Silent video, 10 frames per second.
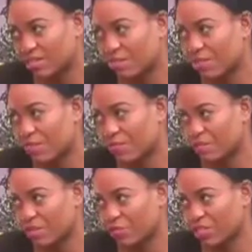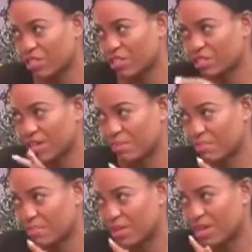away from the witch's camp,
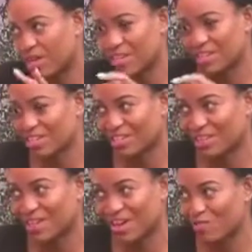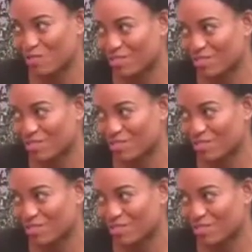it's just another house